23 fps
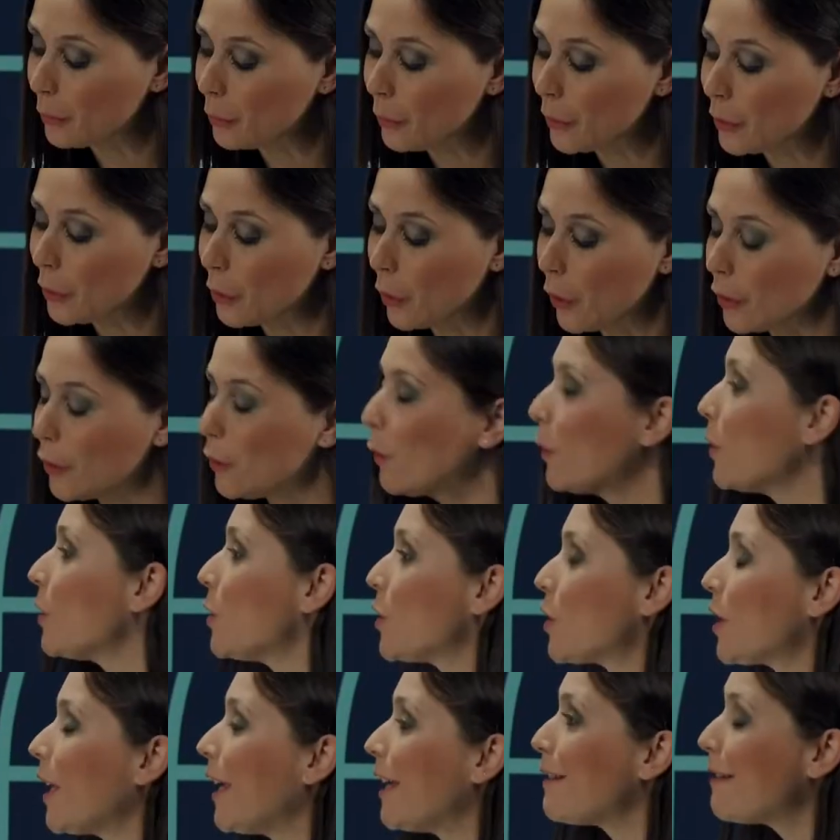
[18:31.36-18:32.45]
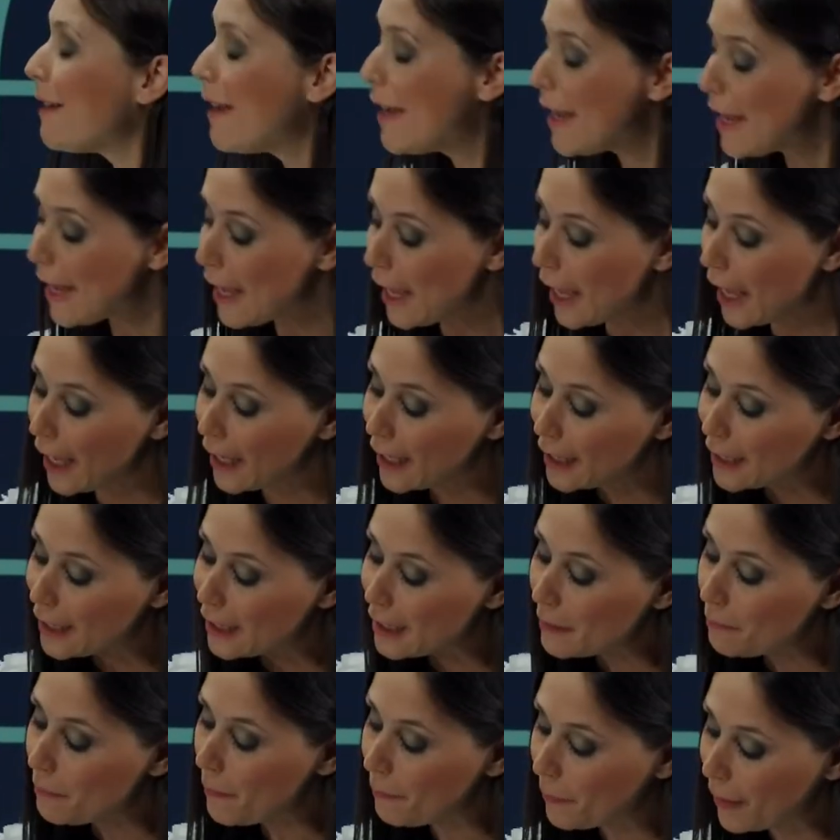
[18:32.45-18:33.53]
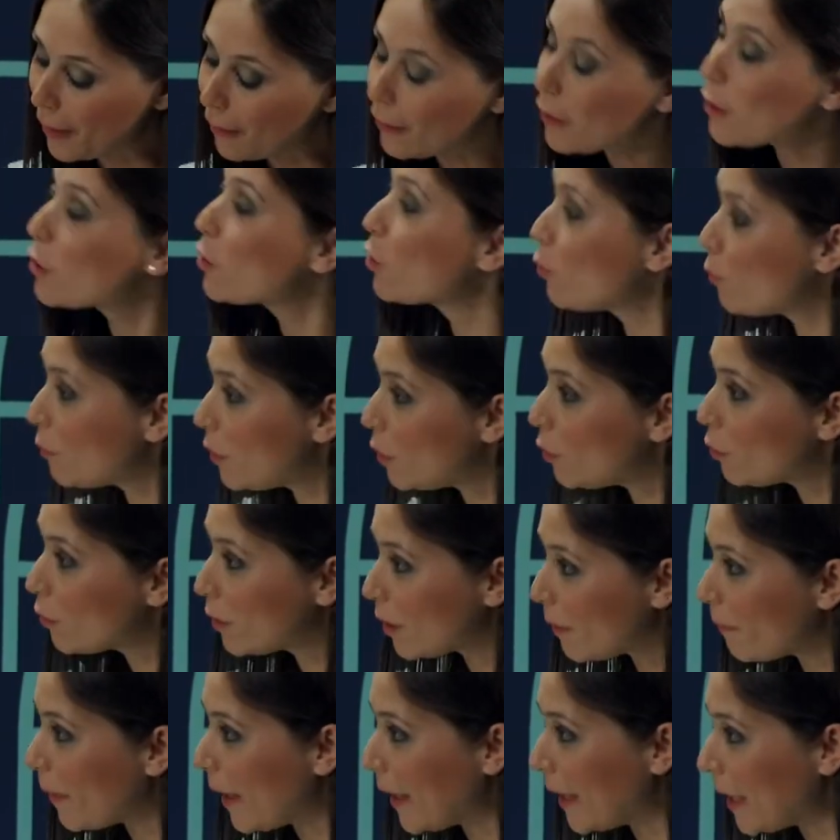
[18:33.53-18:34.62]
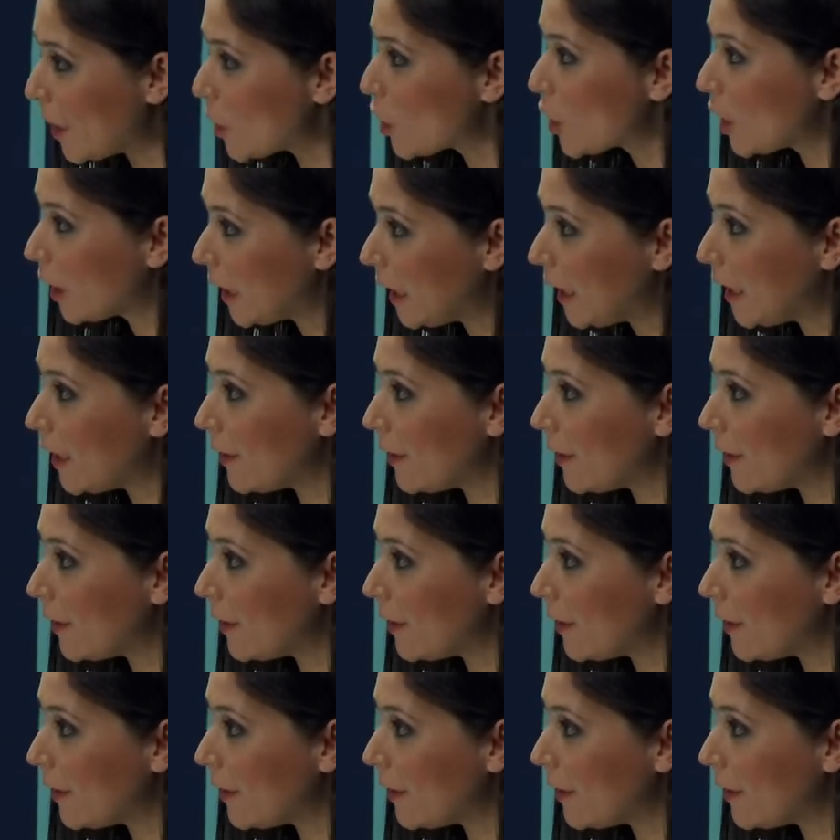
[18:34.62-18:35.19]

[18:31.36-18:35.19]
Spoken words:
a service that has been mentioned by António Leuschner,